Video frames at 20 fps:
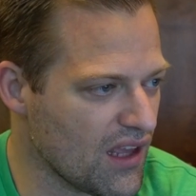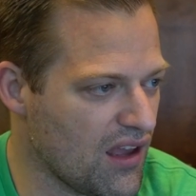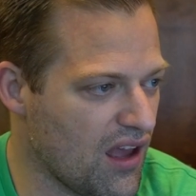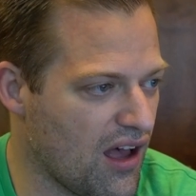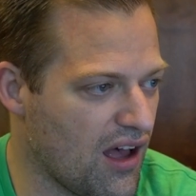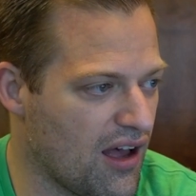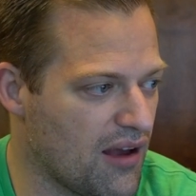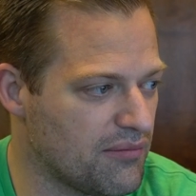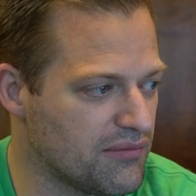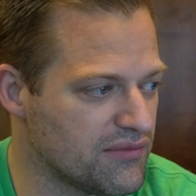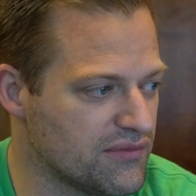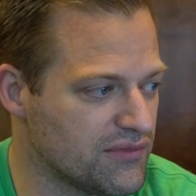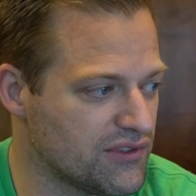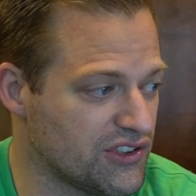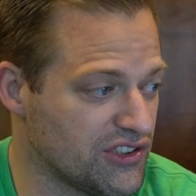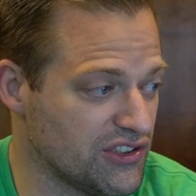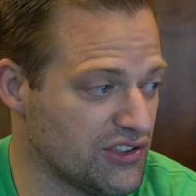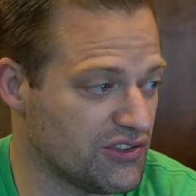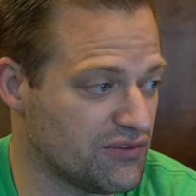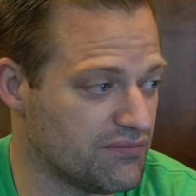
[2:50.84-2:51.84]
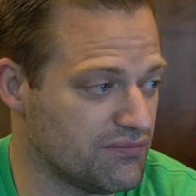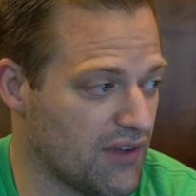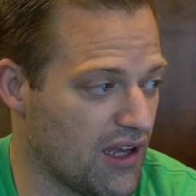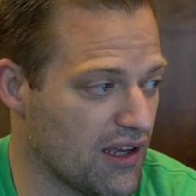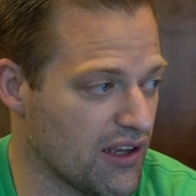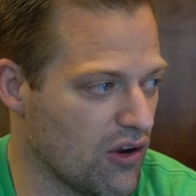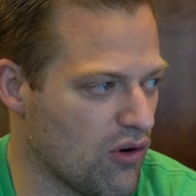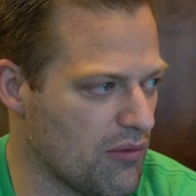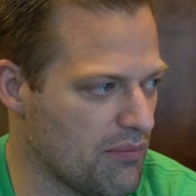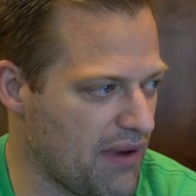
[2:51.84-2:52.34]
um, she's uh,
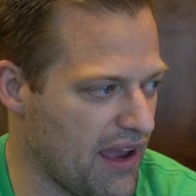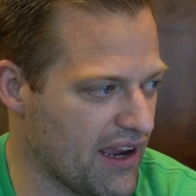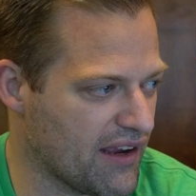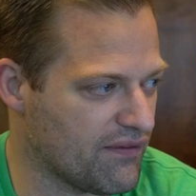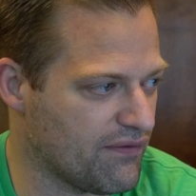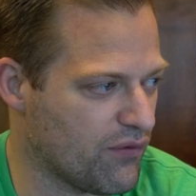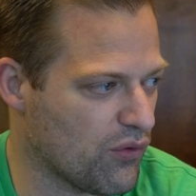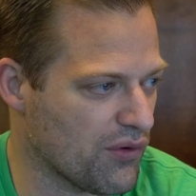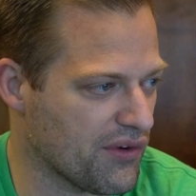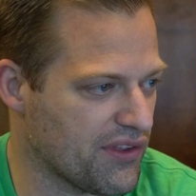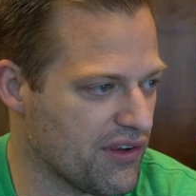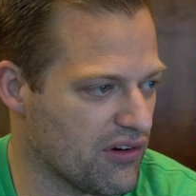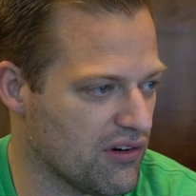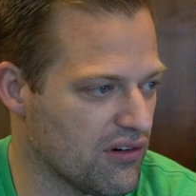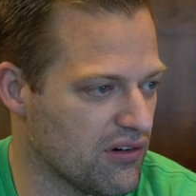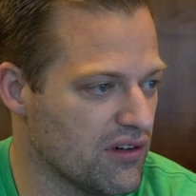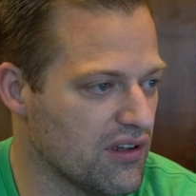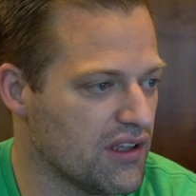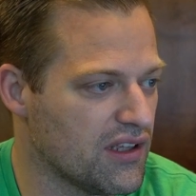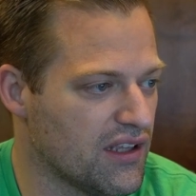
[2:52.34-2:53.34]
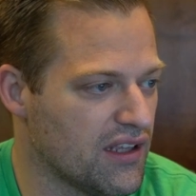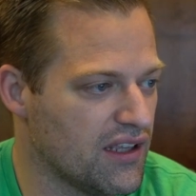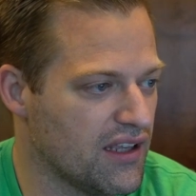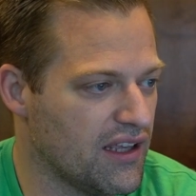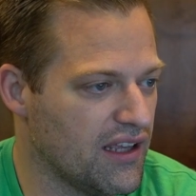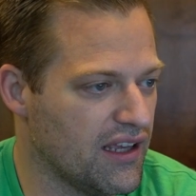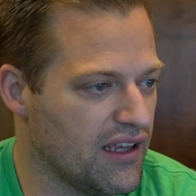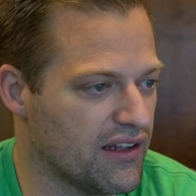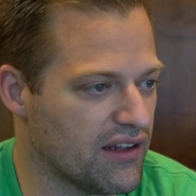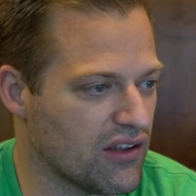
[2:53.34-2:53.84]
going back and forth here
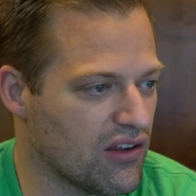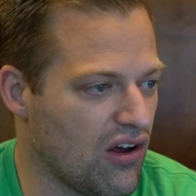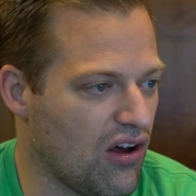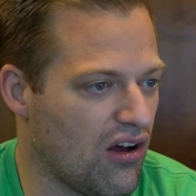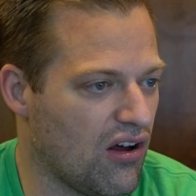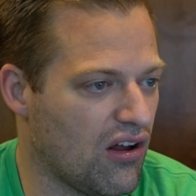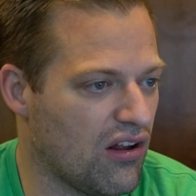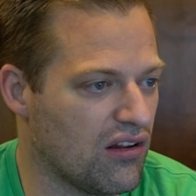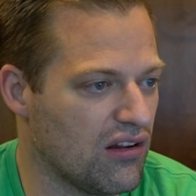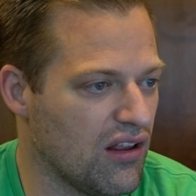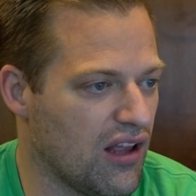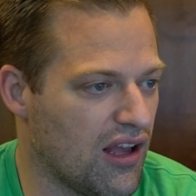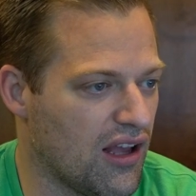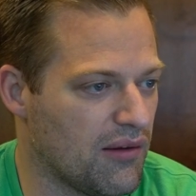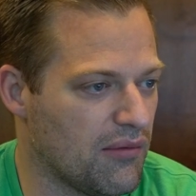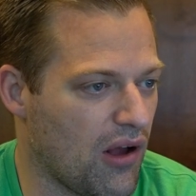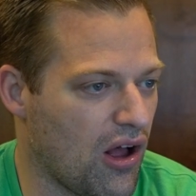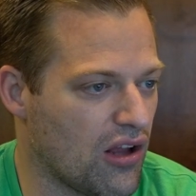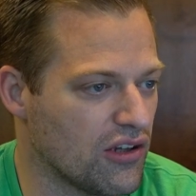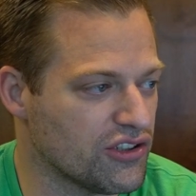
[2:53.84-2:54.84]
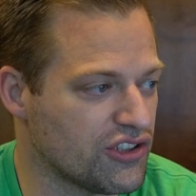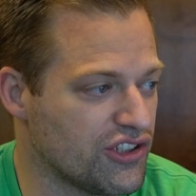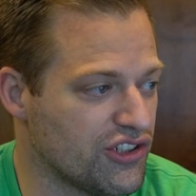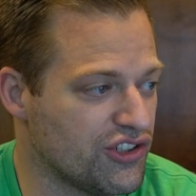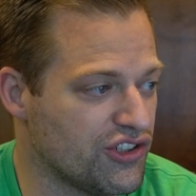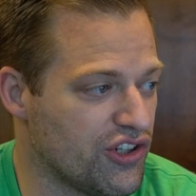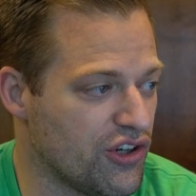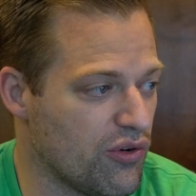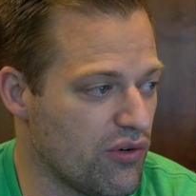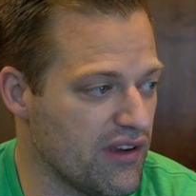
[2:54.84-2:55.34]
in the call um, all
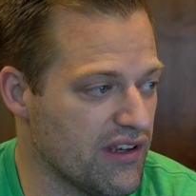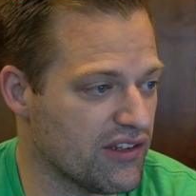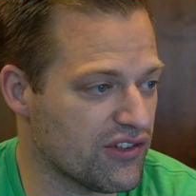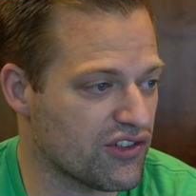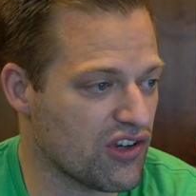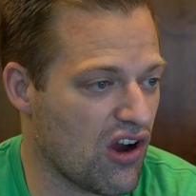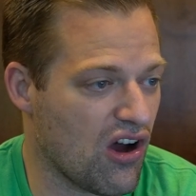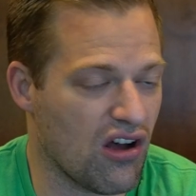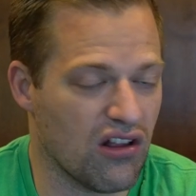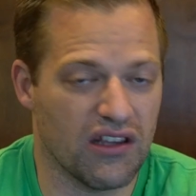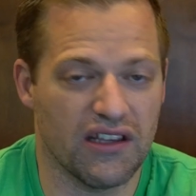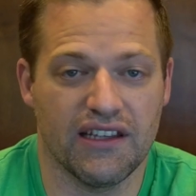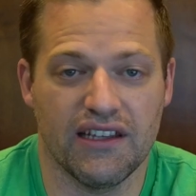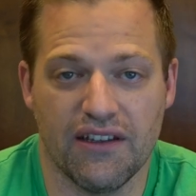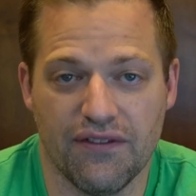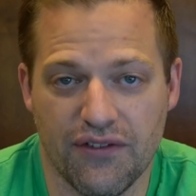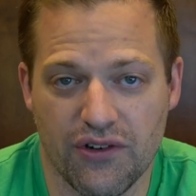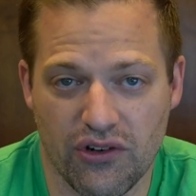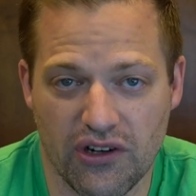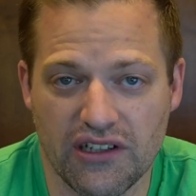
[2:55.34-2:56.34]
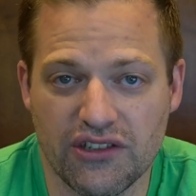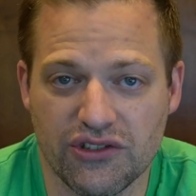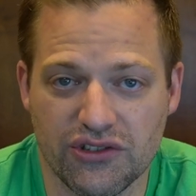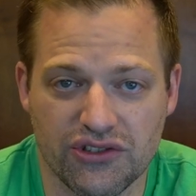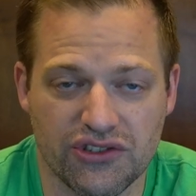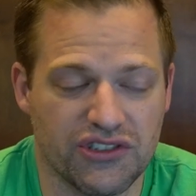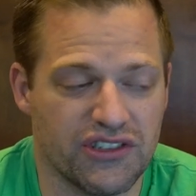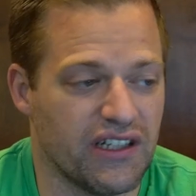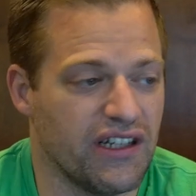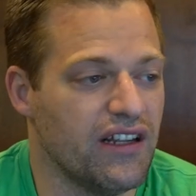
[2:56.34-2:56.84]
she's doing is calling if you're
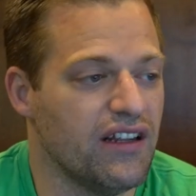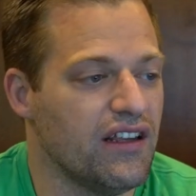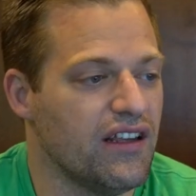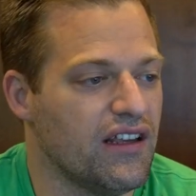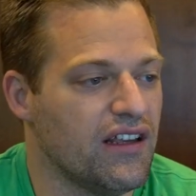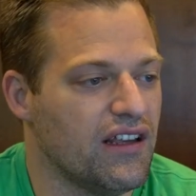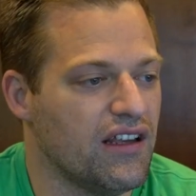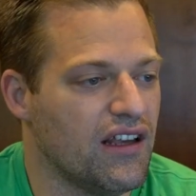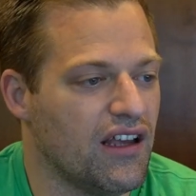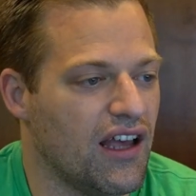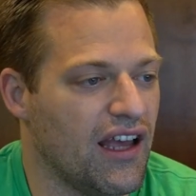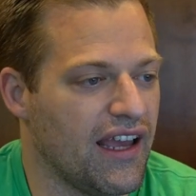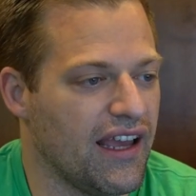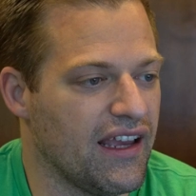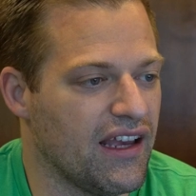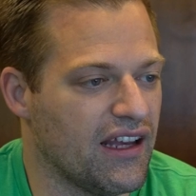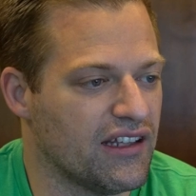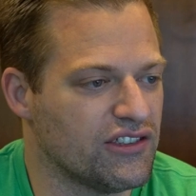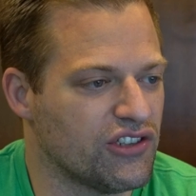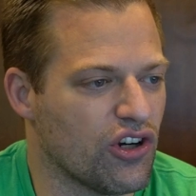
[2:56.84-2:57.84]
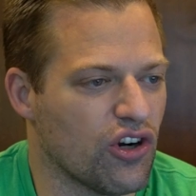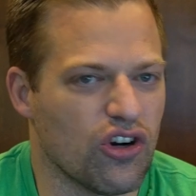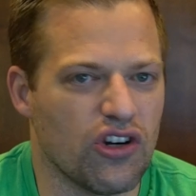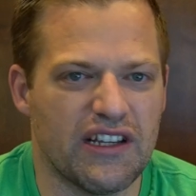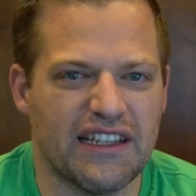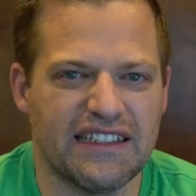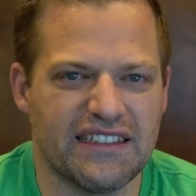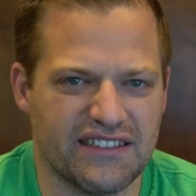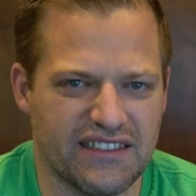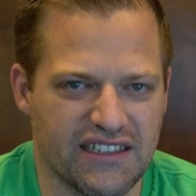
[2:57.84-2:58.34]
interested a uh,
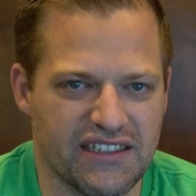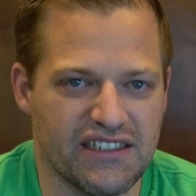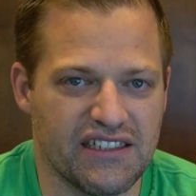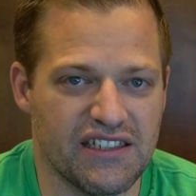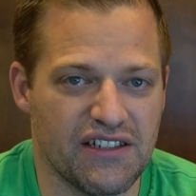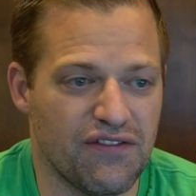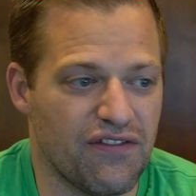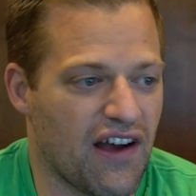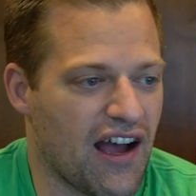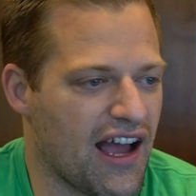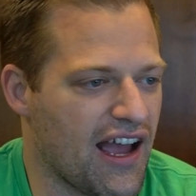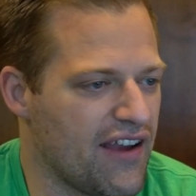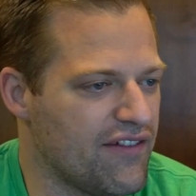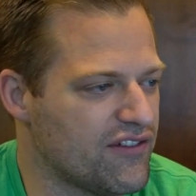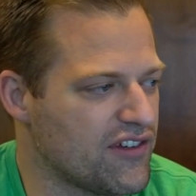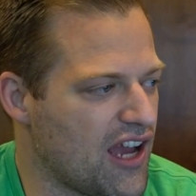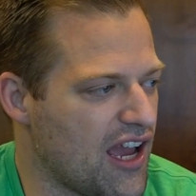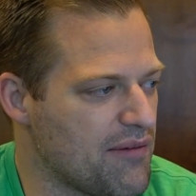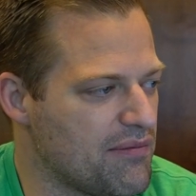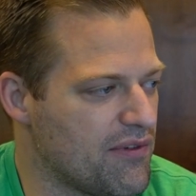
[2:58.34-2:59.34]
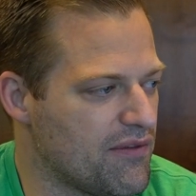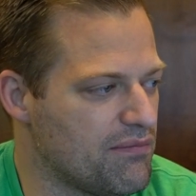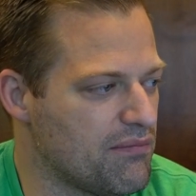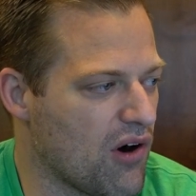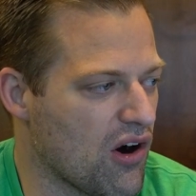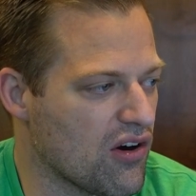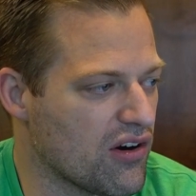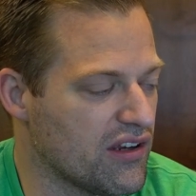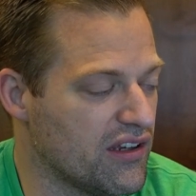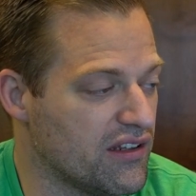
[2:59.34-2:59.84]
turning 65 type of
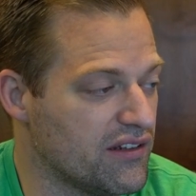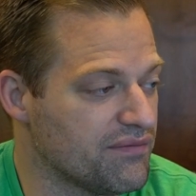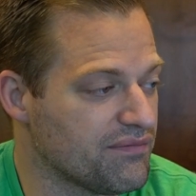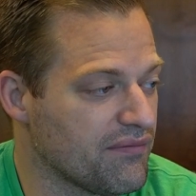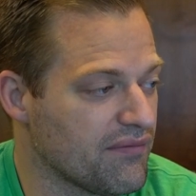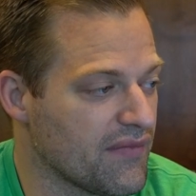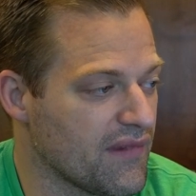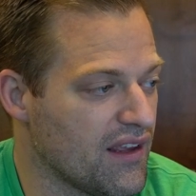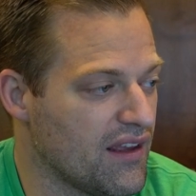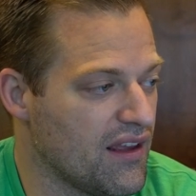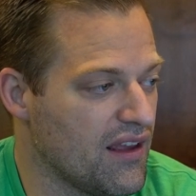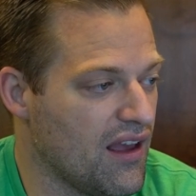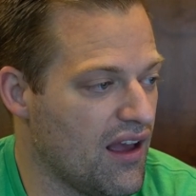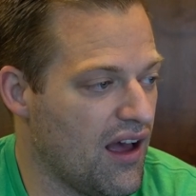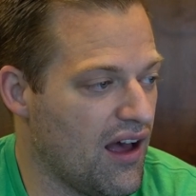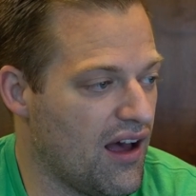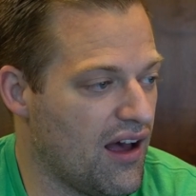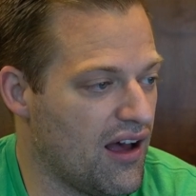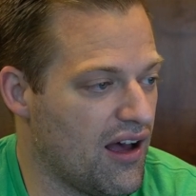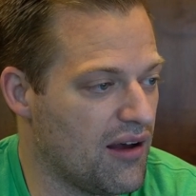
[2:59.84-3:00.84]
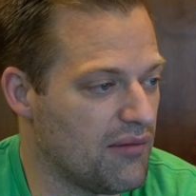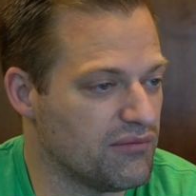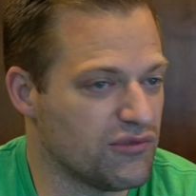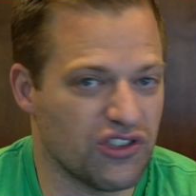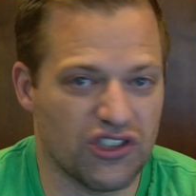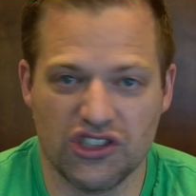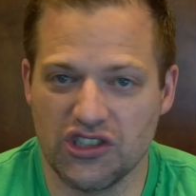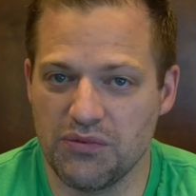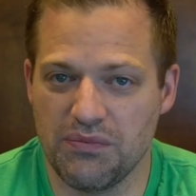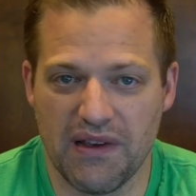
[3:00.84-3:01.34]
market um,
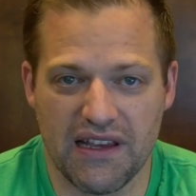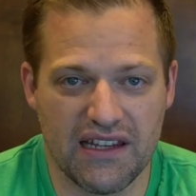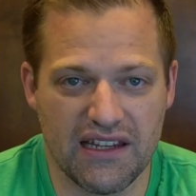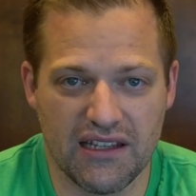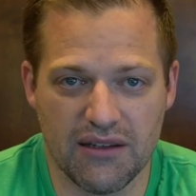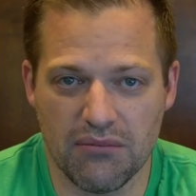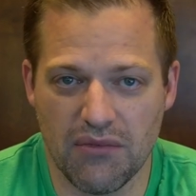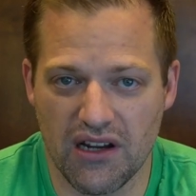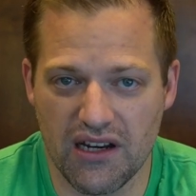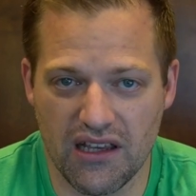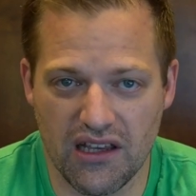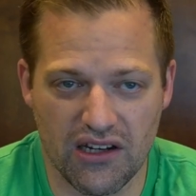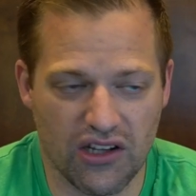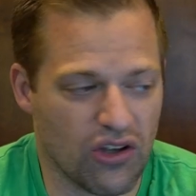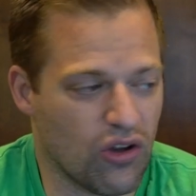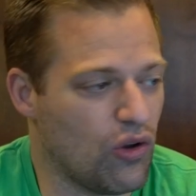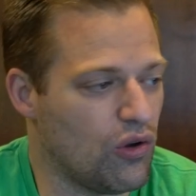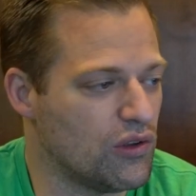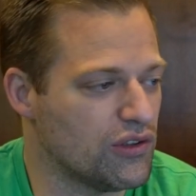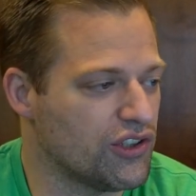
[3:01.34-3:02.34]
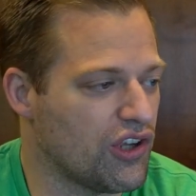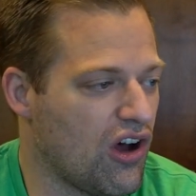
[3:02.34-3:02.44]
just spending money on a cold